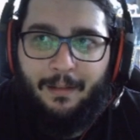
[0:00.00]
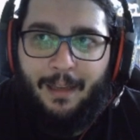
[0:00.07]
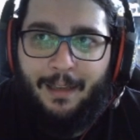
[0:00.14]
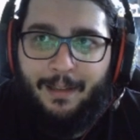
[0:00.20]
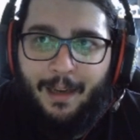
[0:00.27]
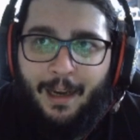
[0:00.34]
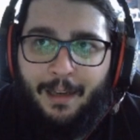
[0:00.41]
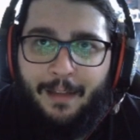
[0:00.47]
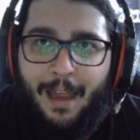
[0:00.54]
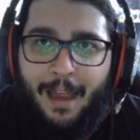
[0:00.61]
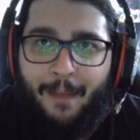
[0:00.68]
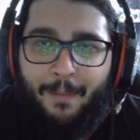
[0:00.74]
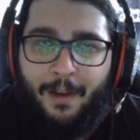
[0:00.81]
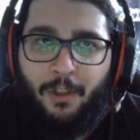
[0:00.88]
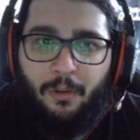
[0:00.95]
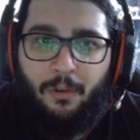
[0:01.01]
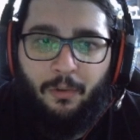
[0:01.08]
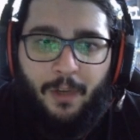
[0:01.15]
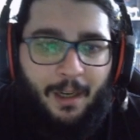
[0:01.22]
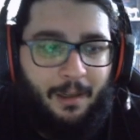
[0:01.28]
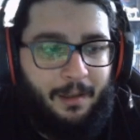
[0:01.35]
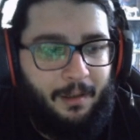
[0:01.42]
8 damage, so
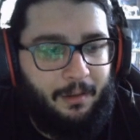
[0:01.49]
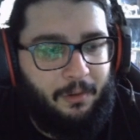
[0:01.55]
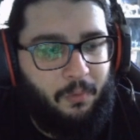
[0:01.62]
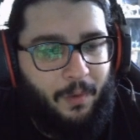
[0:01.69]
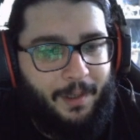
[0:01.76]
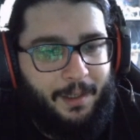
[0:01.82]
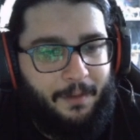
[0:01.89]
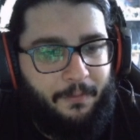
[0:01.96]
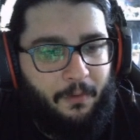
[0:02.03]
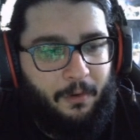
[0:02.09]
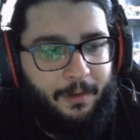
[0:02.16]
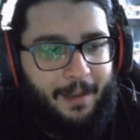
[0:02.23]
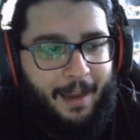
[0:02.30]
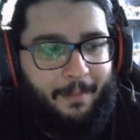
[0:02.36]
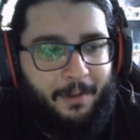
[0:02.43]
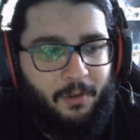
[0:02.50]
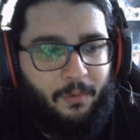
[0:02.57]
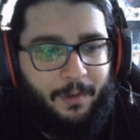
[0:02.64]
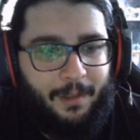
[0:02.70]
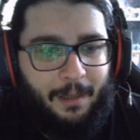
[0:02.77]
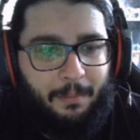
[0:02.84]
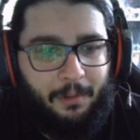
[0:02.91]
he can deal 24 damage
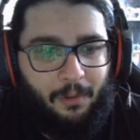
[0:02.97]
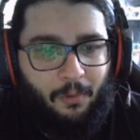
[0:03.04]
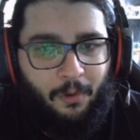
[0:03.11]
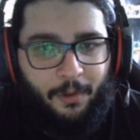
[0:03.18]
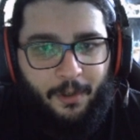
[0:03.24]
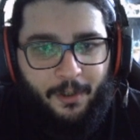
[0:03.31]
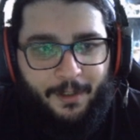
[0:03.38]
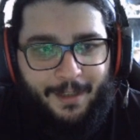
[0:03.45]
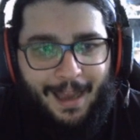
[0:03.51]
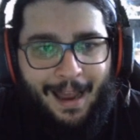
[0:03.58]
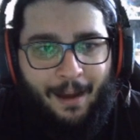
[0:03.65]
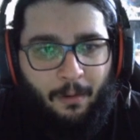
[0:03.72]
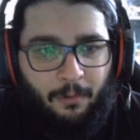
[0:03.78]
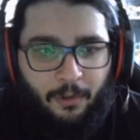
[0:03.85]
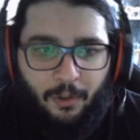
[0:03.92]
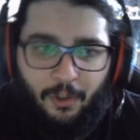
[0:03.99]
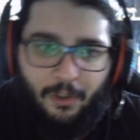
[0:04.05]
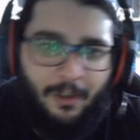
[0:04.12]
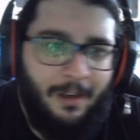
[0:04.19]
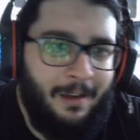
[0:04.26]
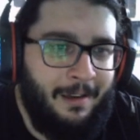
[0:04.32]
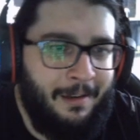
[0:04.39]
with double Orders.
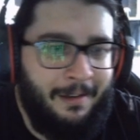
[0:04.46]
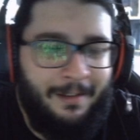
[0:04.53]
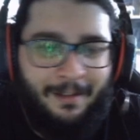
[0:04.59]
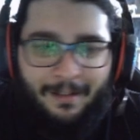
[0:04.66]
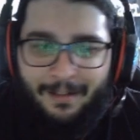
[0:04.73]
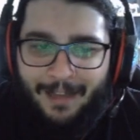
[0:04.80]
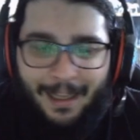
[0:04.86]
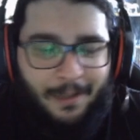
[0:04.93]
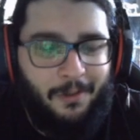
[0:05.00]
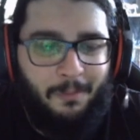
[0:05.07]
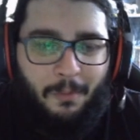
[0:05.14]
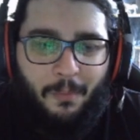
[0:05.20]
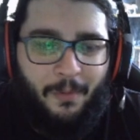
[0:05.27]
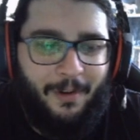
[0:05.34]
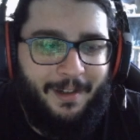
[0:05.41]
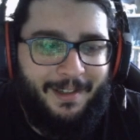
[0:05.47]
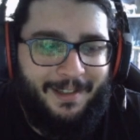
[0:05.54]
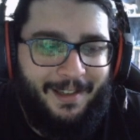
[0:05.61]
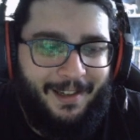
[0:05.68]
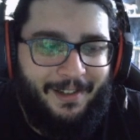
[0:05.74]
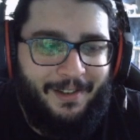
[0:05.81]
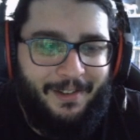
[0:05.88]
Ouch. That could be pretty
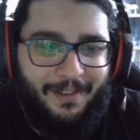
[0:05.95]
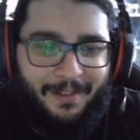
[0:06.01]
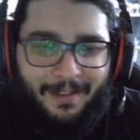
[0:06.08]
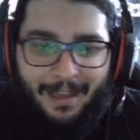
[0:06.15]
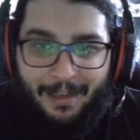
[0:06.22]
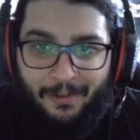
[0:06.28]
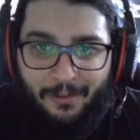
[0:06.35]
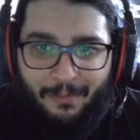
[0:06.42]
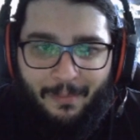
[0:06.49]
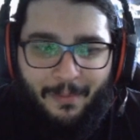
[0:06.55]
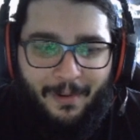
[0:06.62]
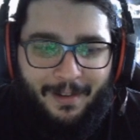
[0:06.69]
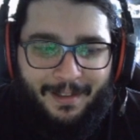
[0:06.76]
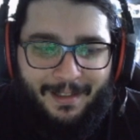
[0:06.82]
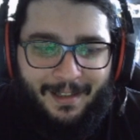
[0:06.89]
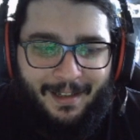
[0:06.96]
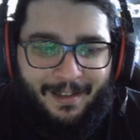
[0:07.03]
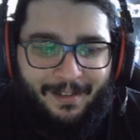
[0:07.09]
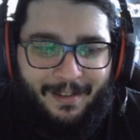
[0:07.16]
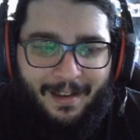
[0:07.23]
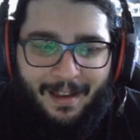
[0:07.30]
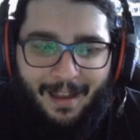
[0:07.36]
sick. That could be pretty sick.
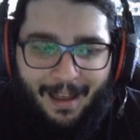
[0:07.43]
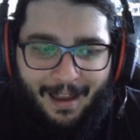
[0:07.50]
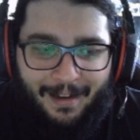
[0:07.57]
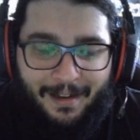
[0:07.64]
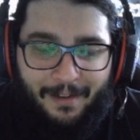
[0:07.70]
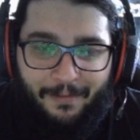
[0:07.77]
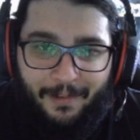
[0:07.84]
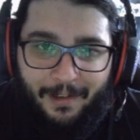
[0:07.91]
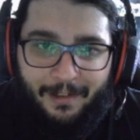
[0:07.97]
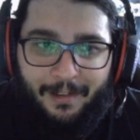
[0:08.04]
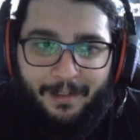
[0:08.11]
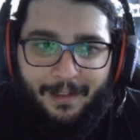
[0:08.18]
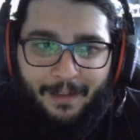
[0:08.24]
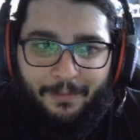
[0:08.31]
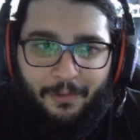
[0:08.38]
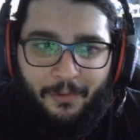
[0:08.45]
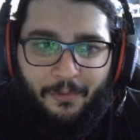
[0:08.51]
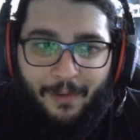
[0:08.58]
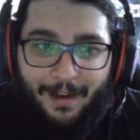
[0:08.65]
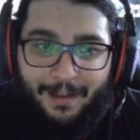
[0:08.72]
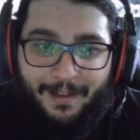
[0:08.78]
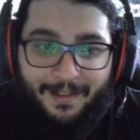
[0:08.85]
I definitely love to
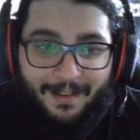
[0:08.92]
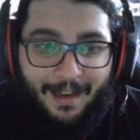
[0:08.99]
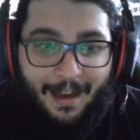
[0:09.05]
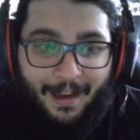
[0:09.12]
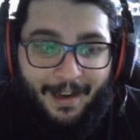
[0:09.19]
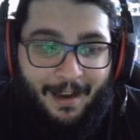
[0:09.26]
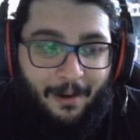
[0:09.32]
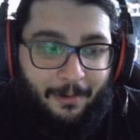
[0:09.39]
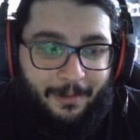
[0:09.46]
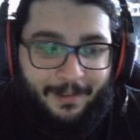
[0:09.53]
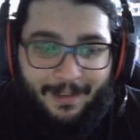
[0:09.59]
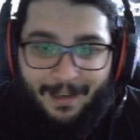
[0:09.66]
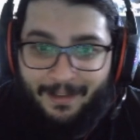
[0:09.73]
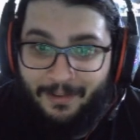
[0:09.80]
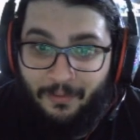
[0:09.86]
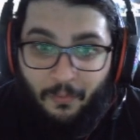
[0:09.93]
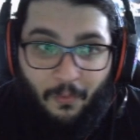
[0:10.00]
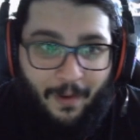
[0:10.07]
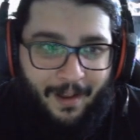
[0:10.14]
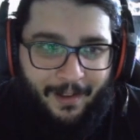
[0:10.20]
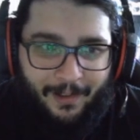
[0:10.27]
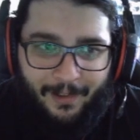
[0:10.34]
try this guy out as well.